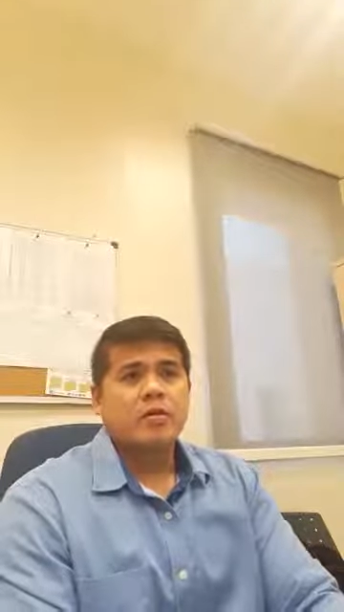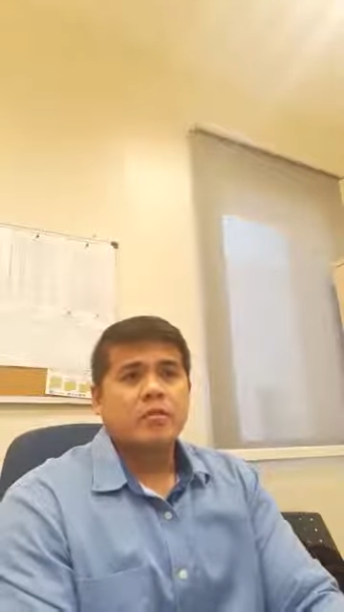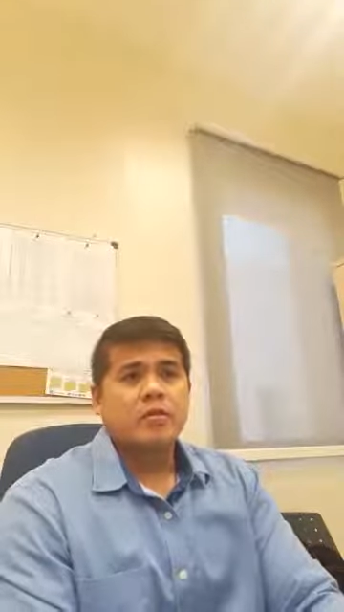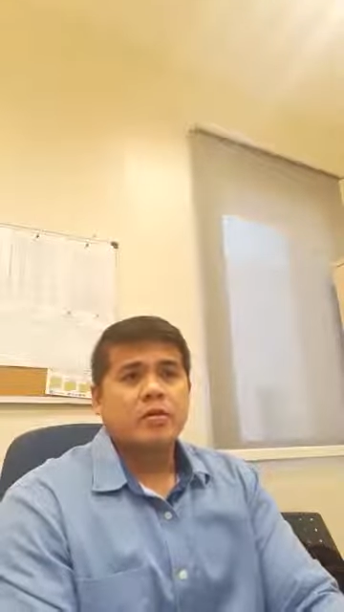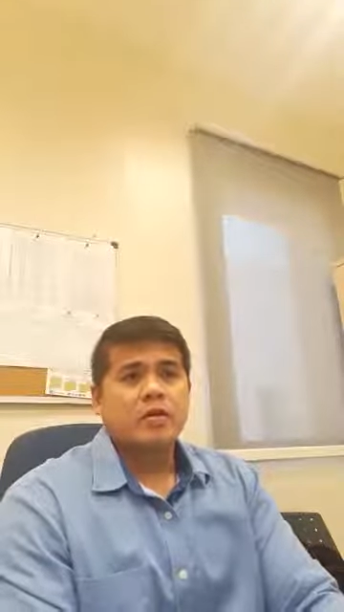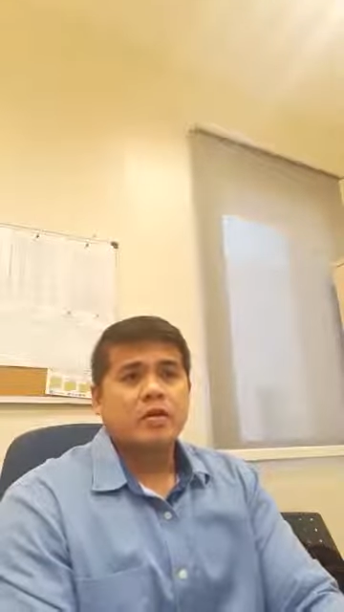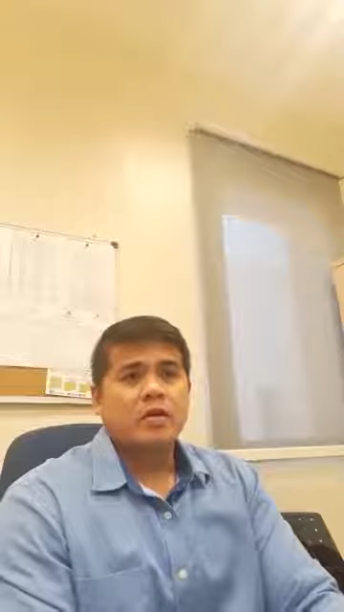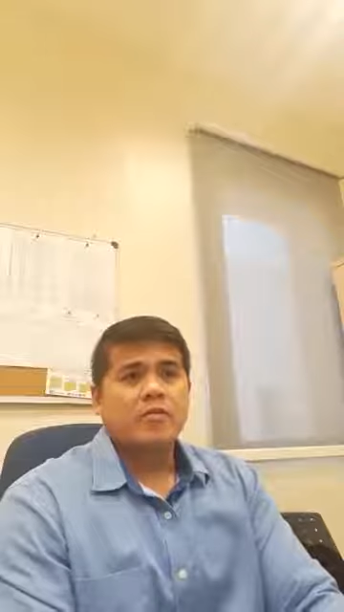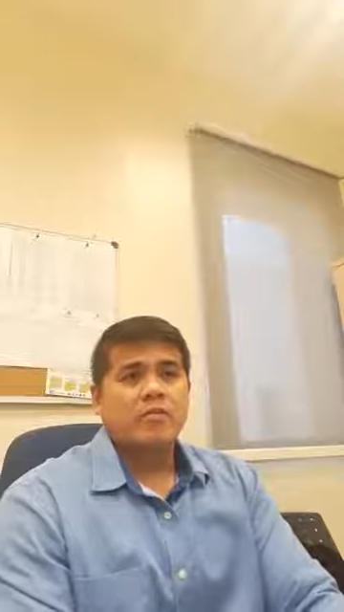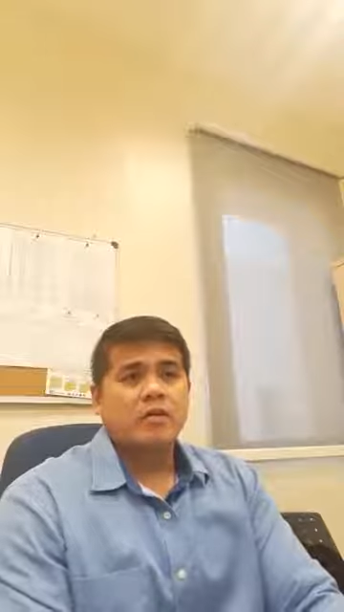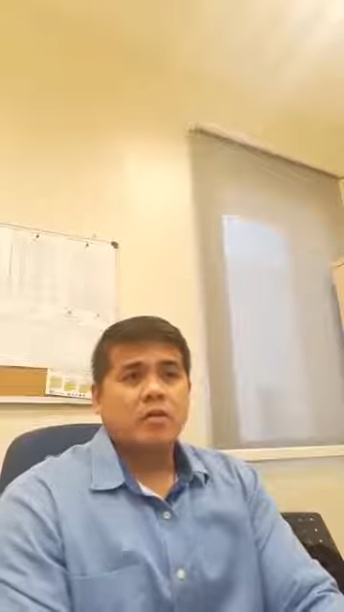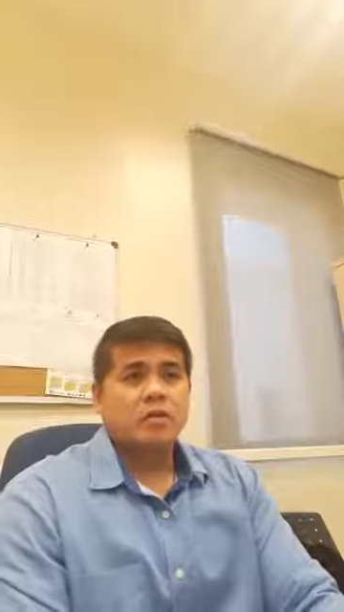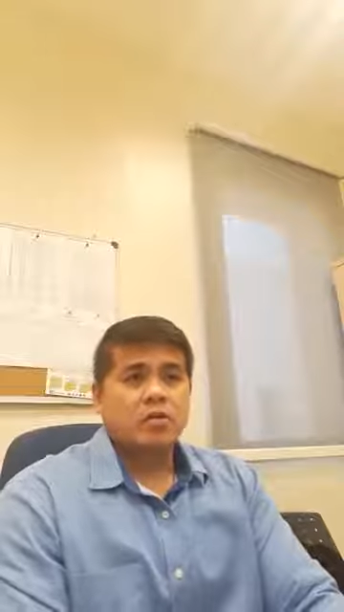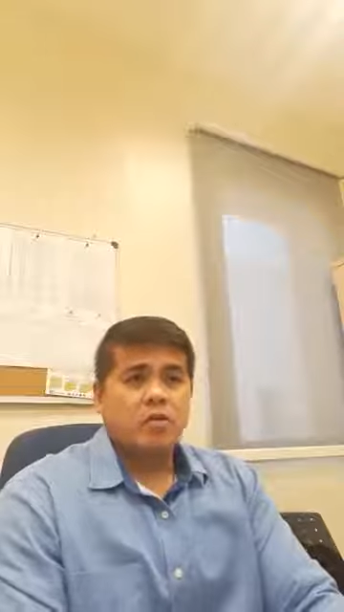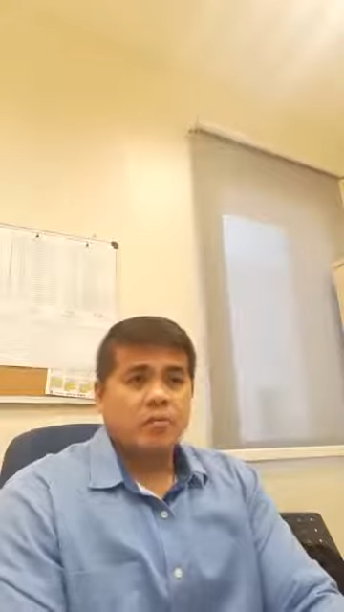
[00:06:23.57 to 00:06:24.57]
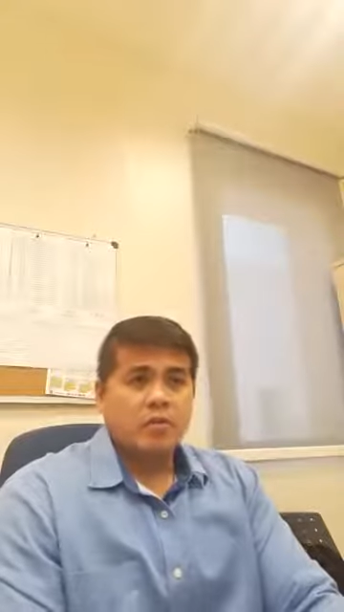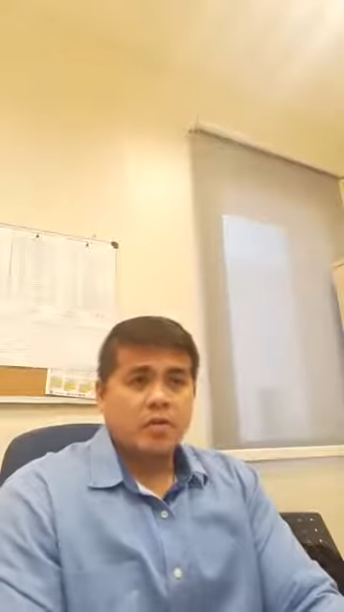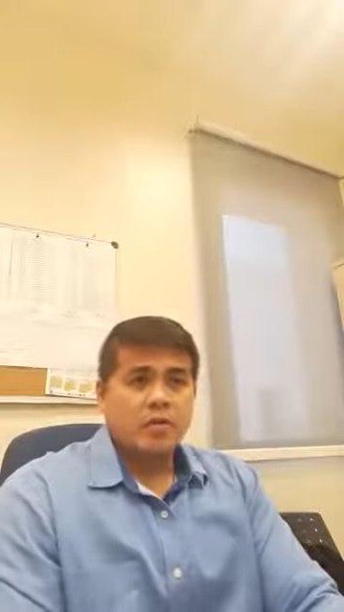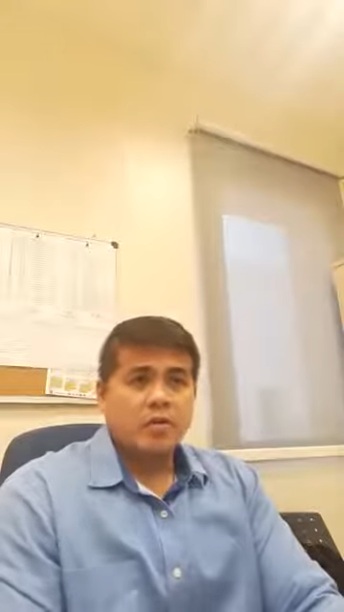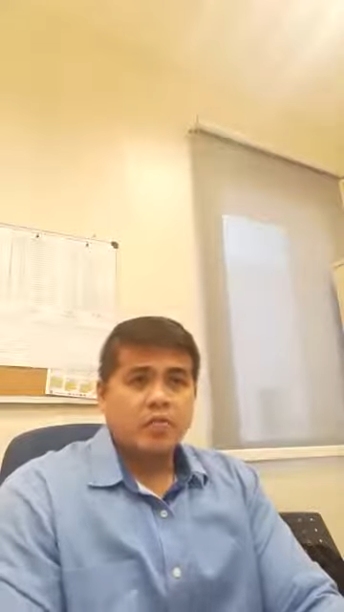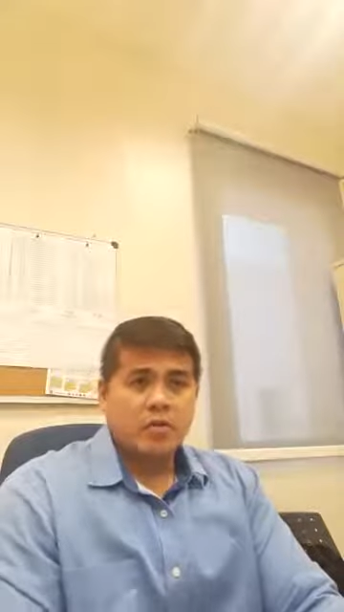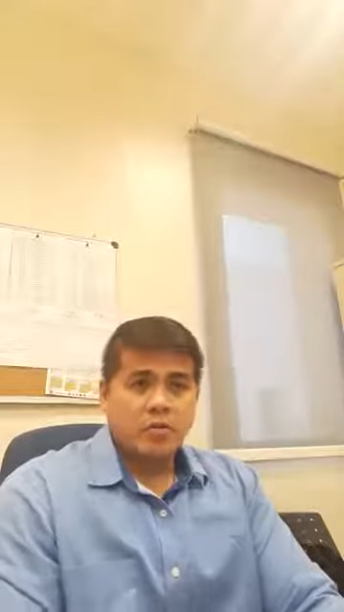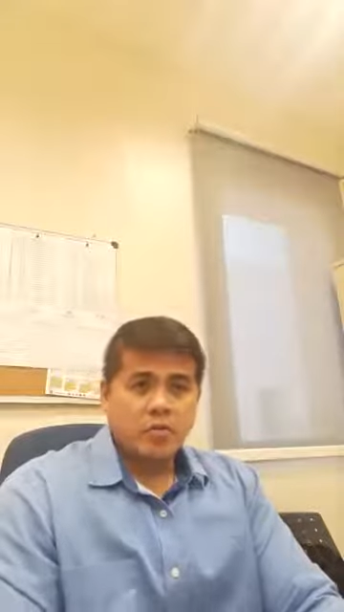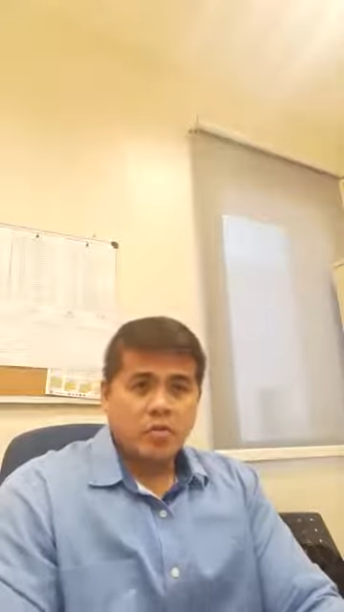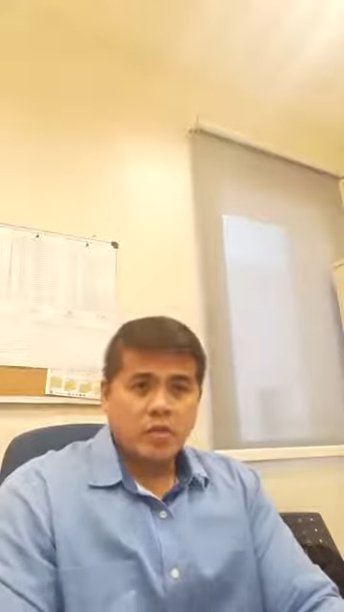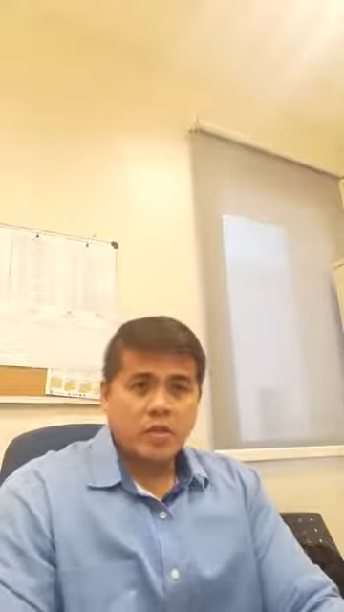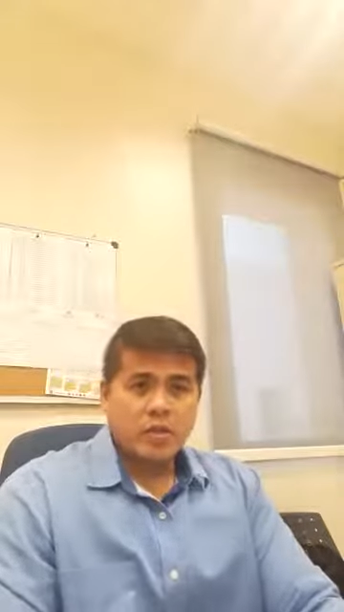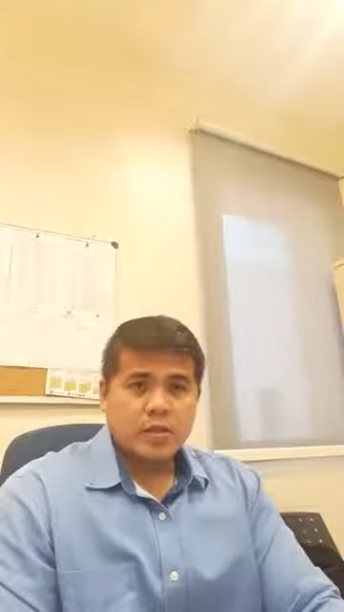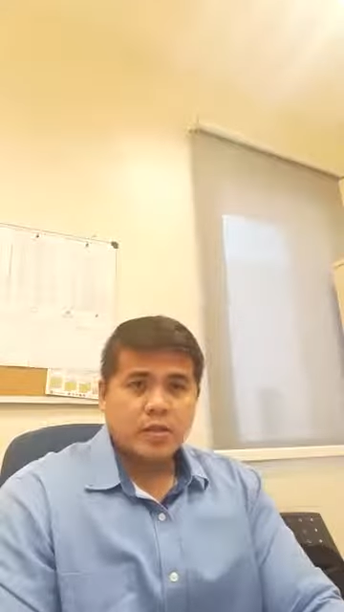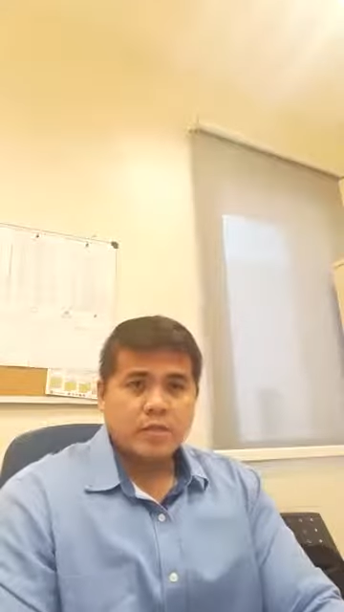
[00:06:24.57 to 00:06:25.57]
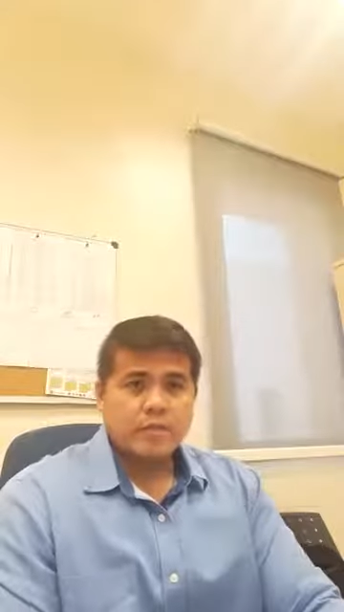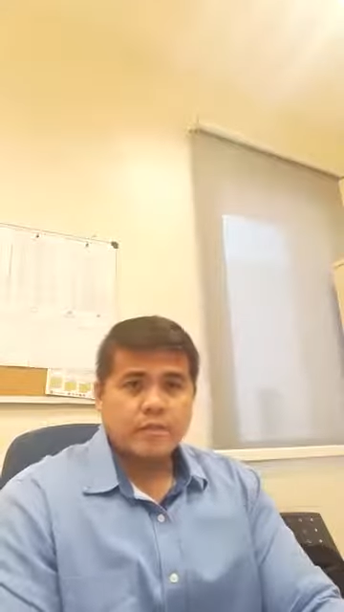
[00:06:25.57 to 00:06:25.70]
For the philosophical framework,